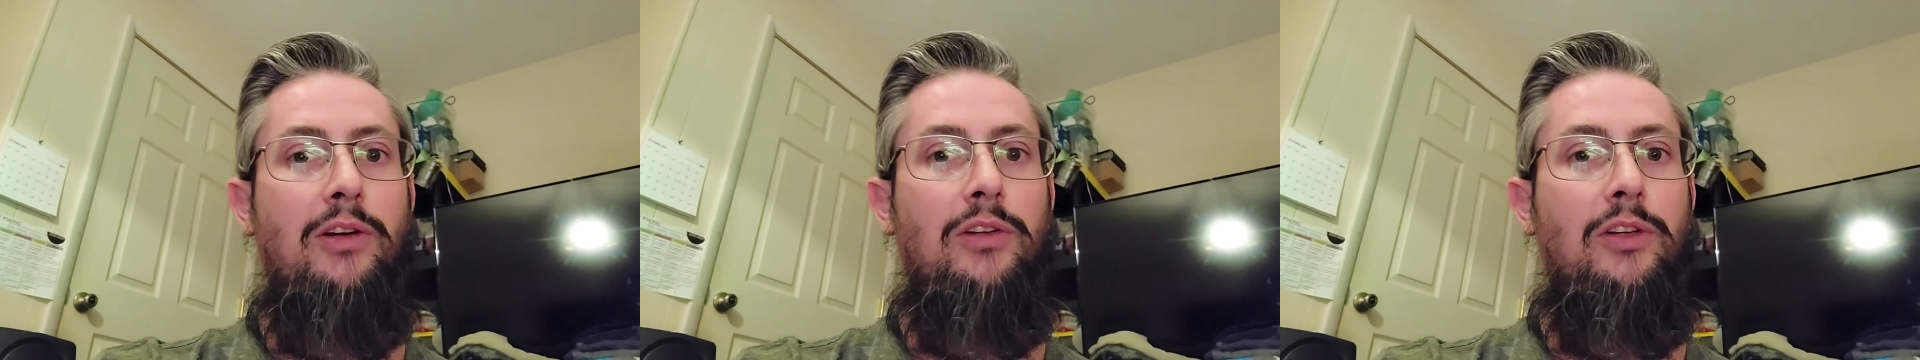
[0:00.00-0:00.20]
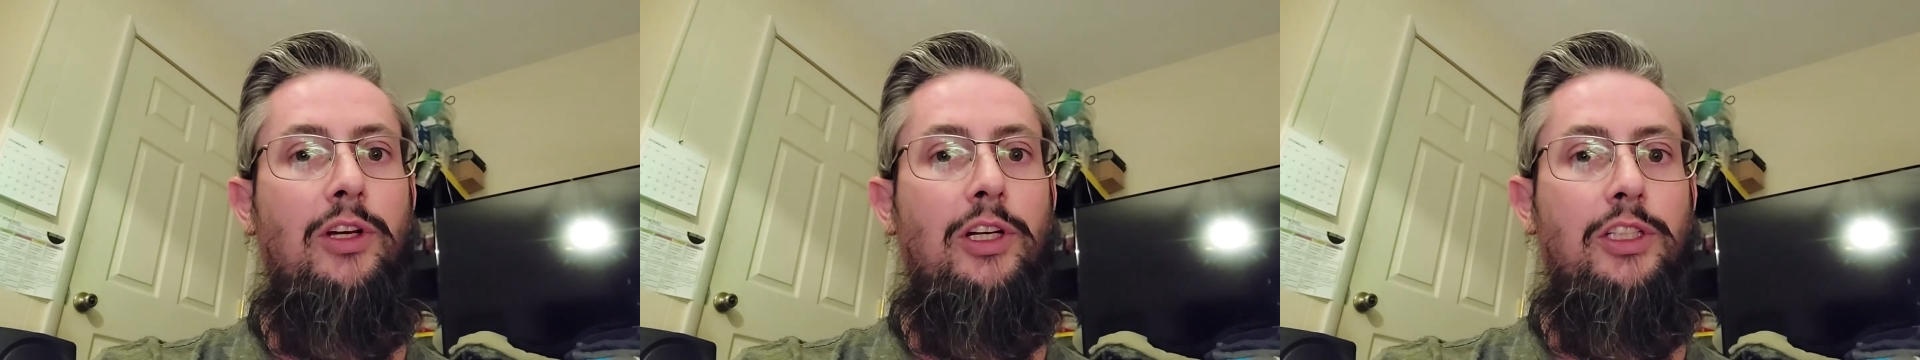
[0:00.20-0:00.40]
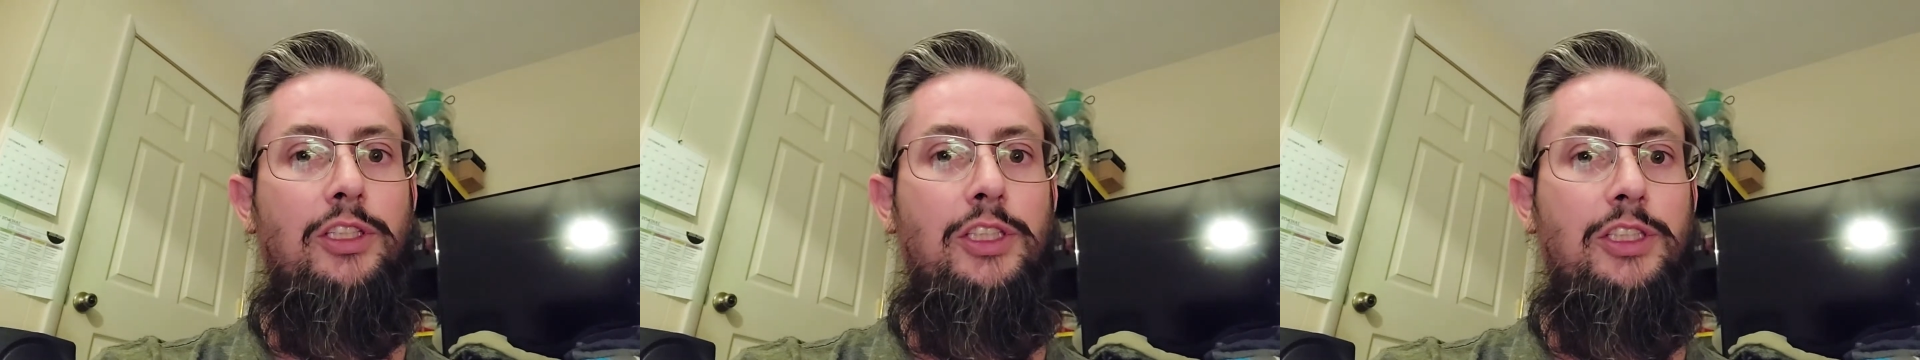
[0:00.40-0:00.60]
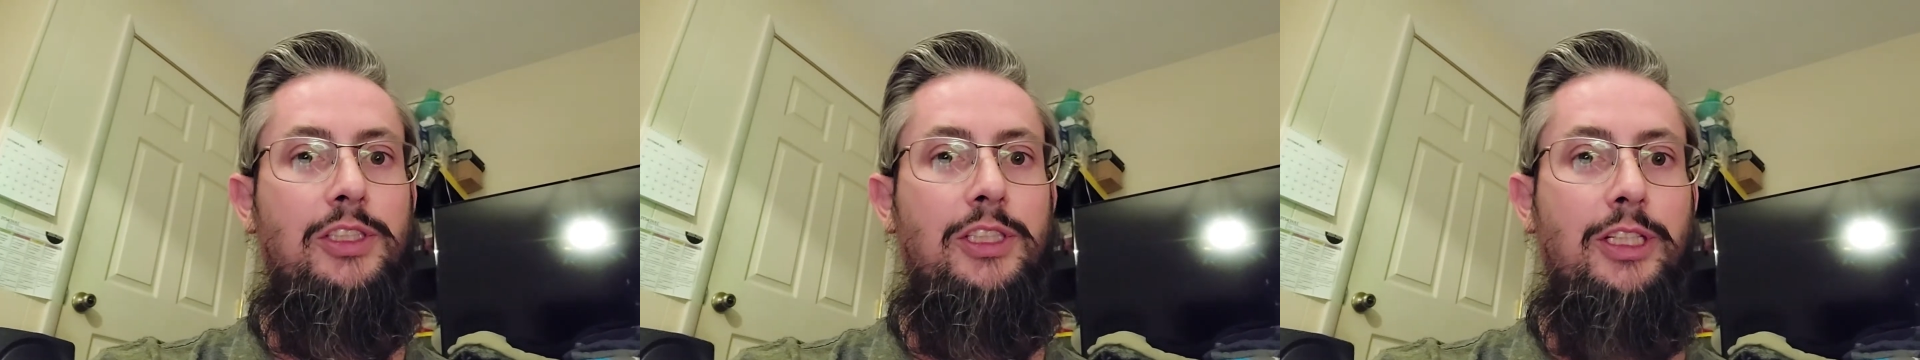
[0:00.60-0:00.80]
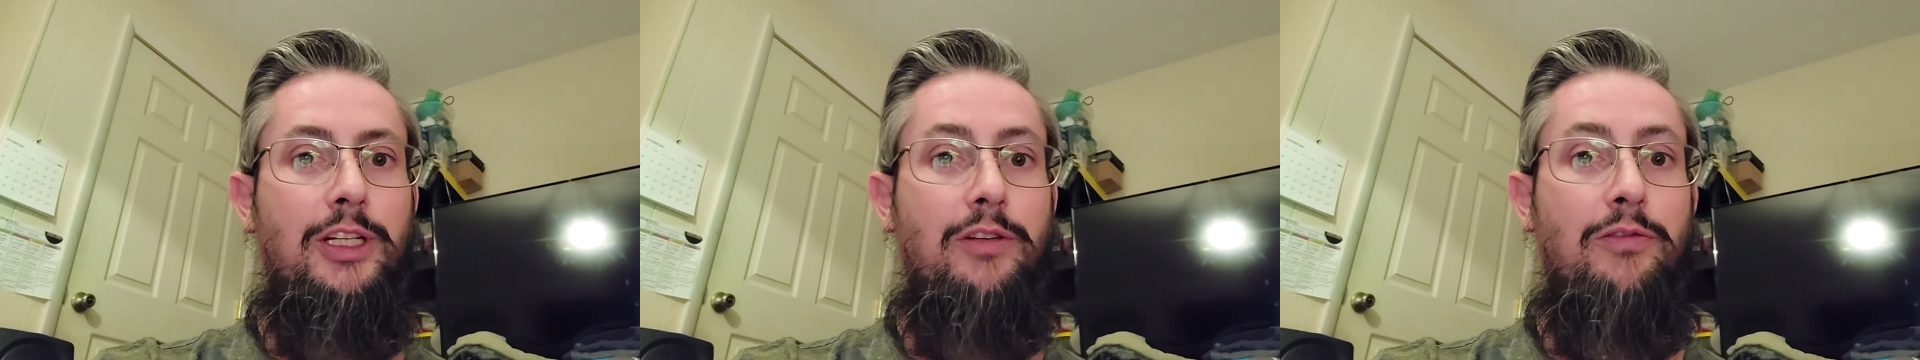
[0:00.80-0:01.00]
look just
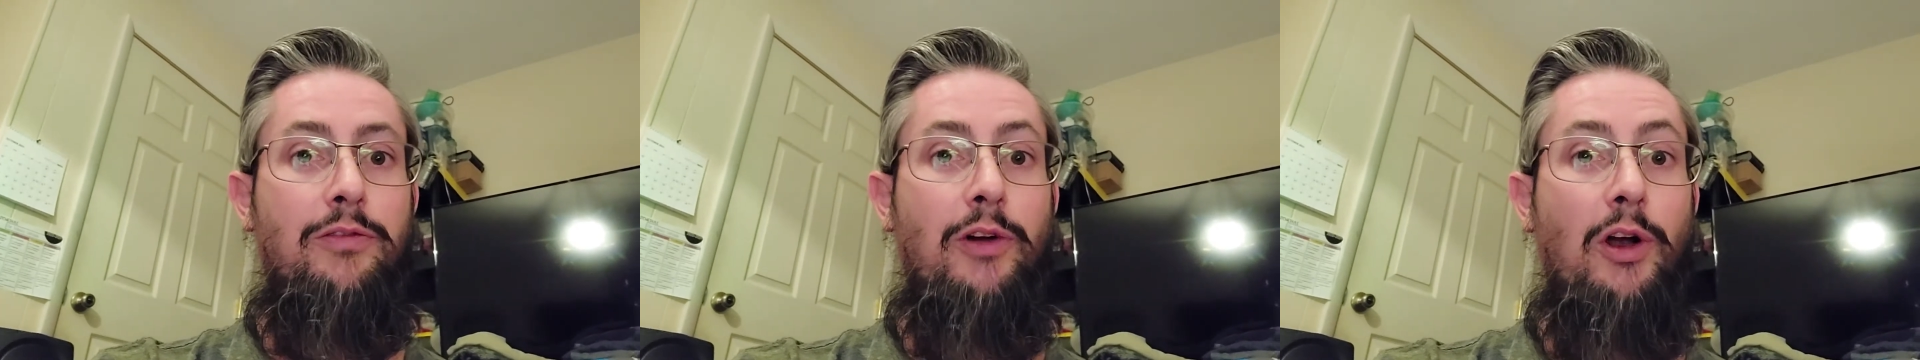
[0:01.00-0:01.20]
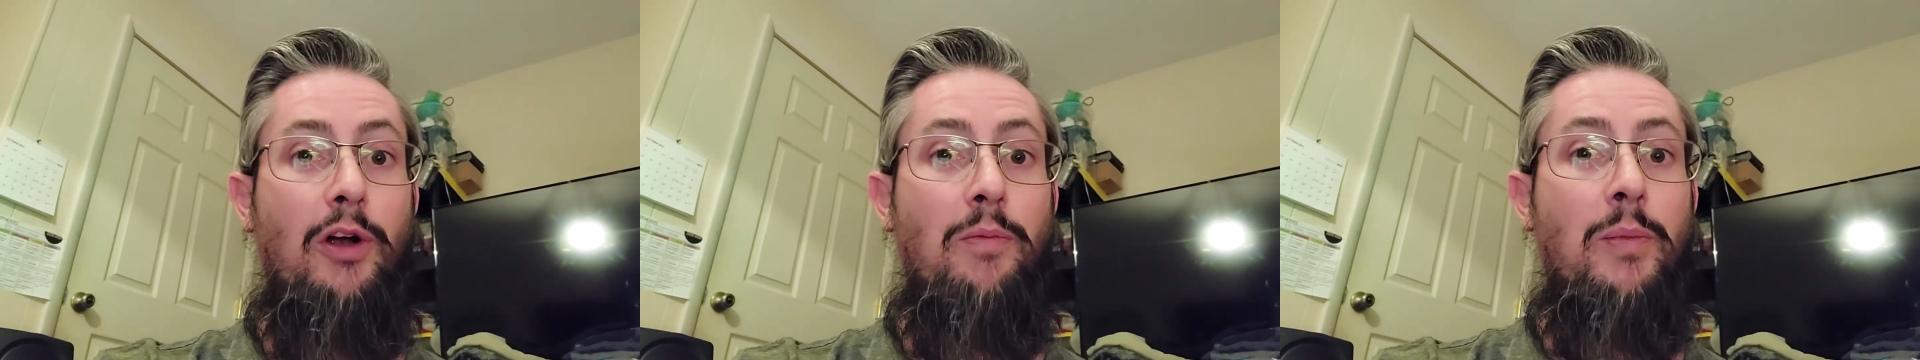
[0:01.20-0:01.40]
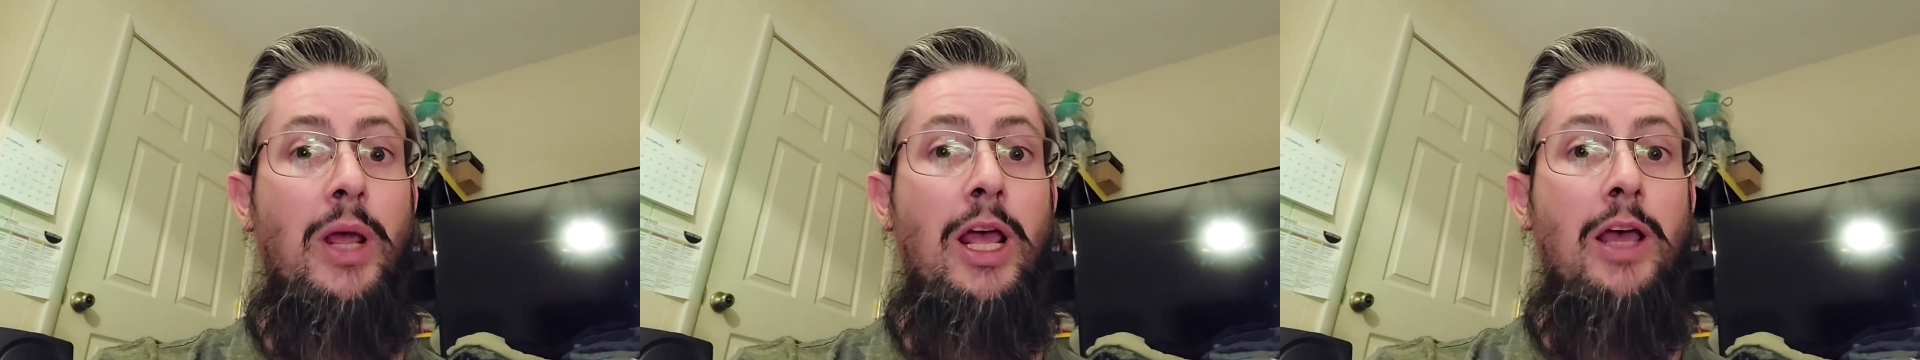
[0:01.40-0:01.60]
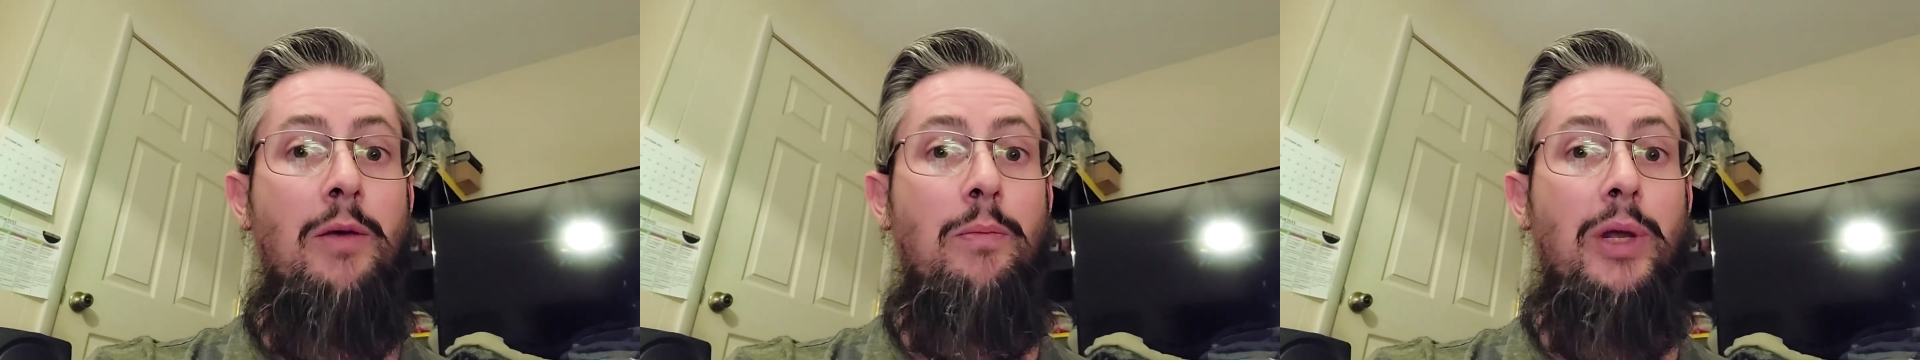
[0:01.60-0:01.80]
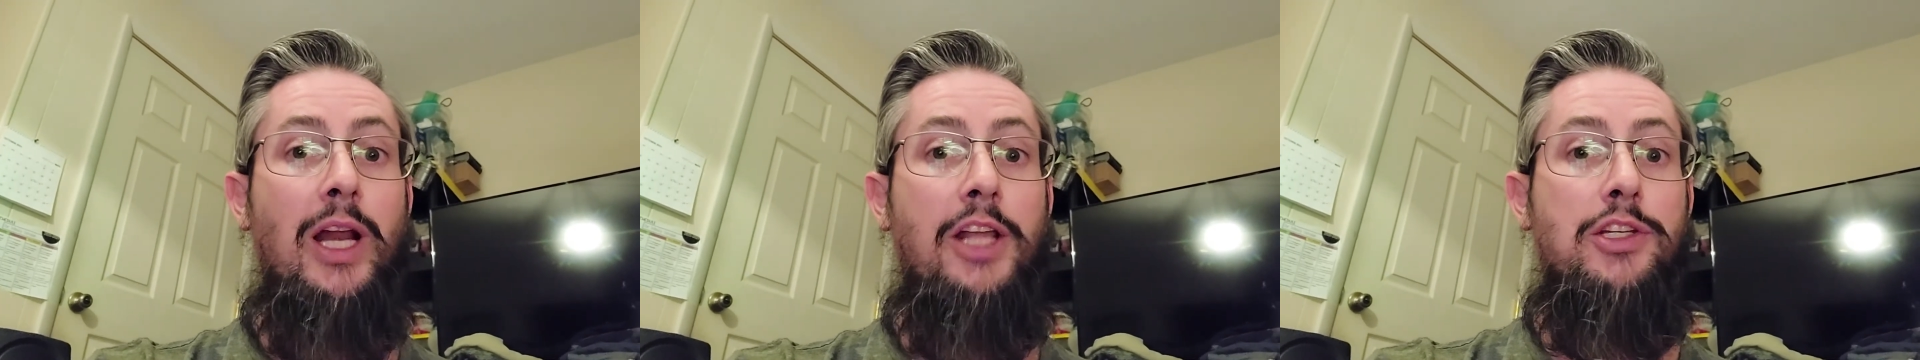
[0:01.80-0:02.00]
to confirm.
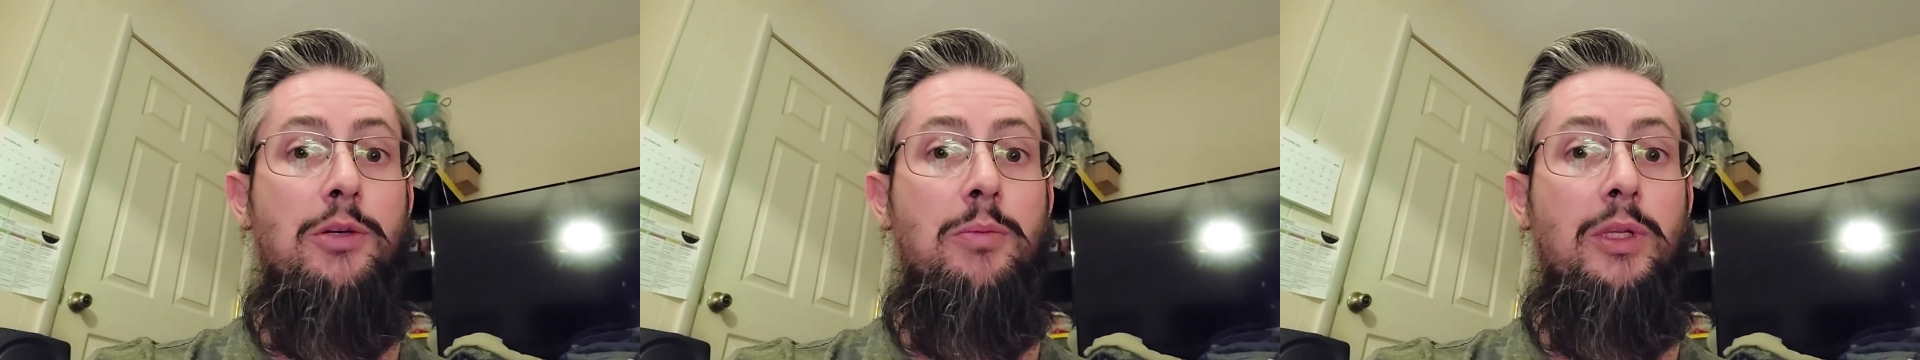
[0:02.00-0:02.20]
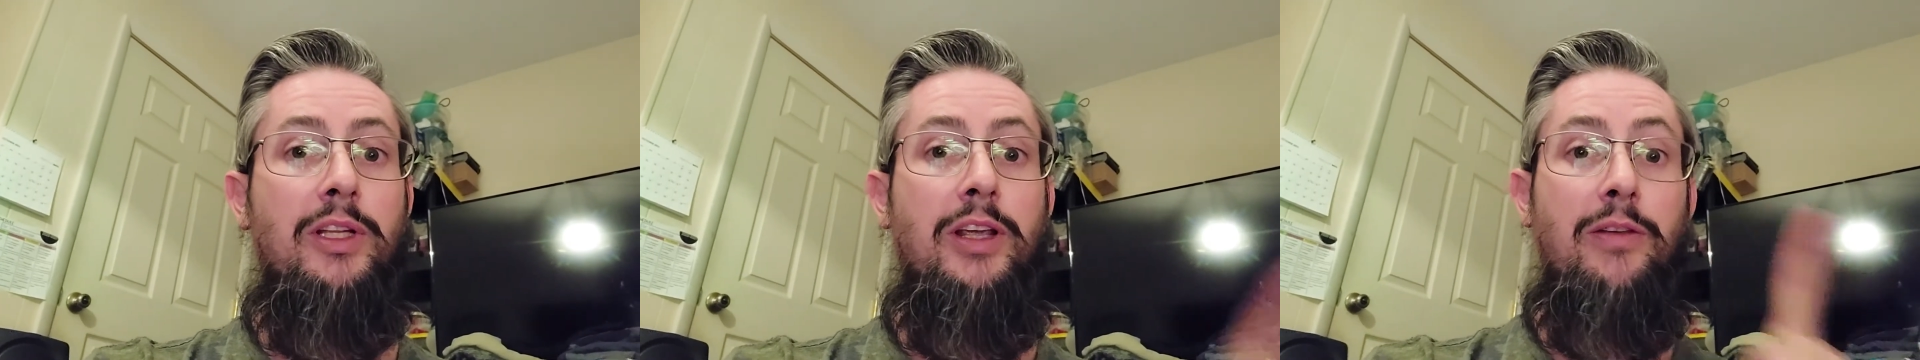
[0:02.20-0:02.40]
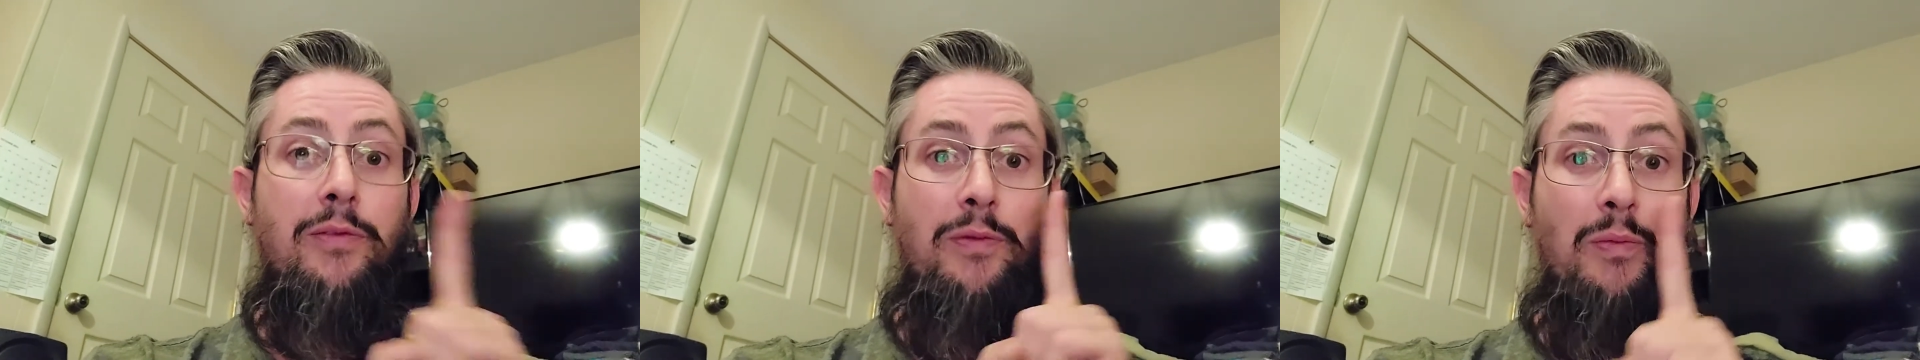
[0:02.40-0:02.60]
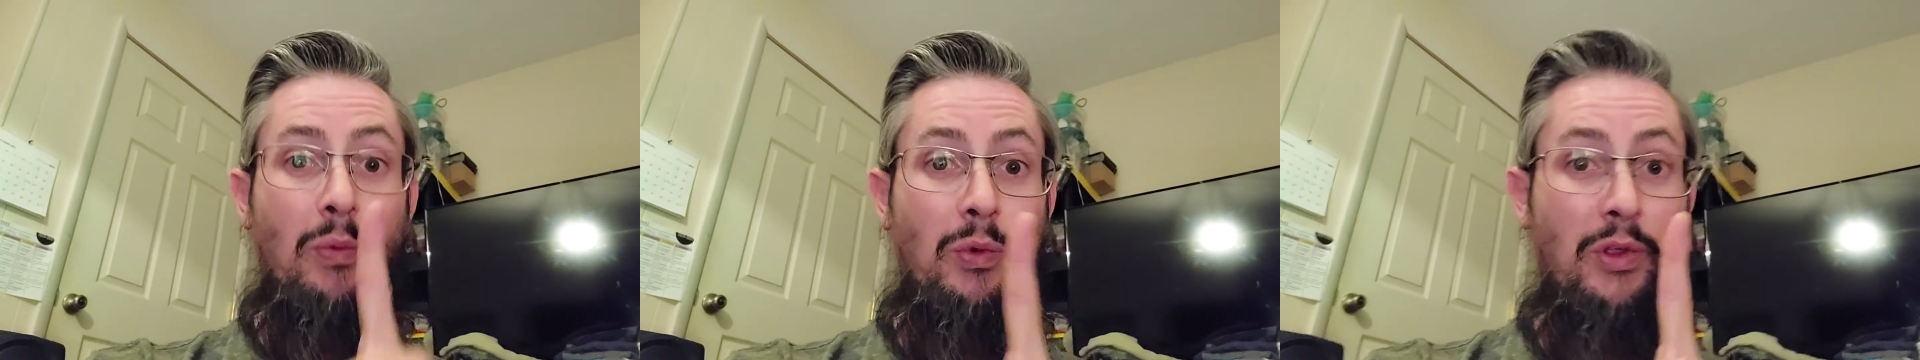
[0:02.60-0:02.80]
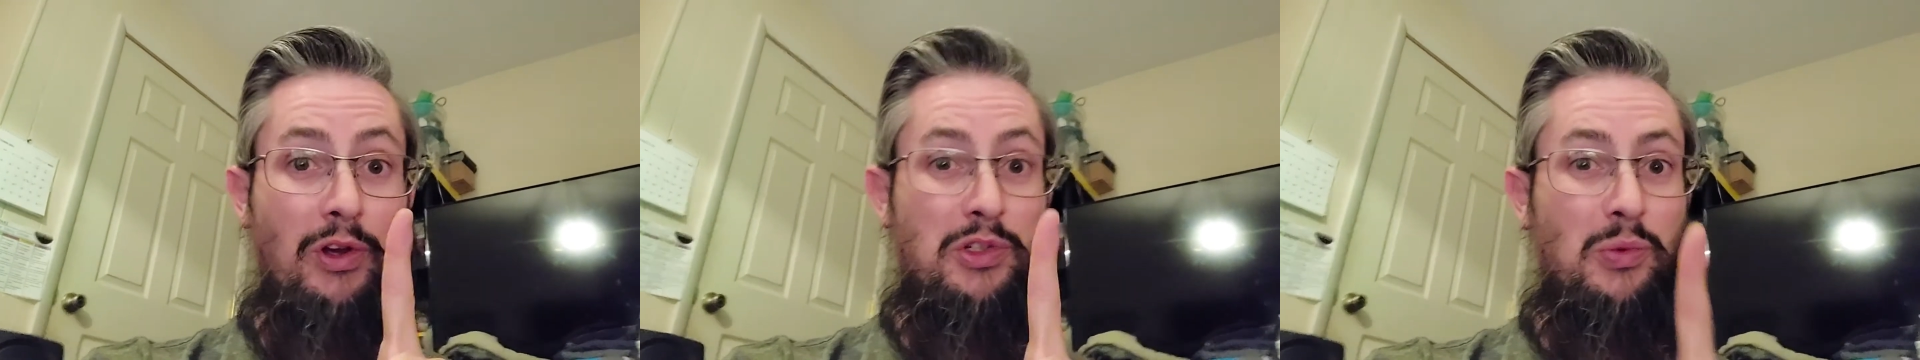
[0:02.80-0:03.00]
But I do believe
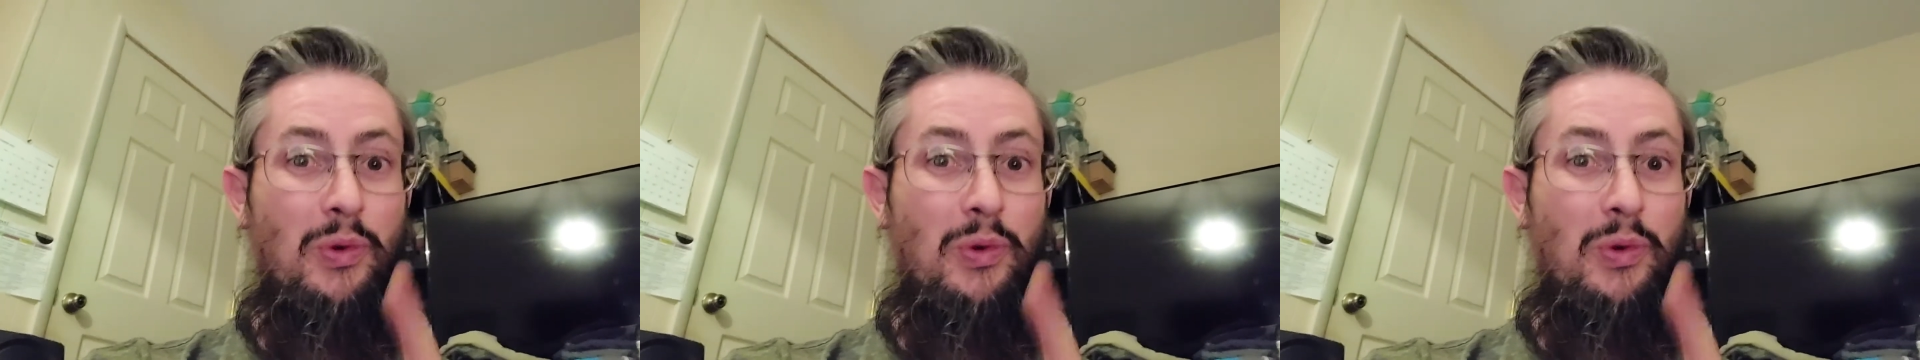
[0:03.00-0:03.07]
well, there's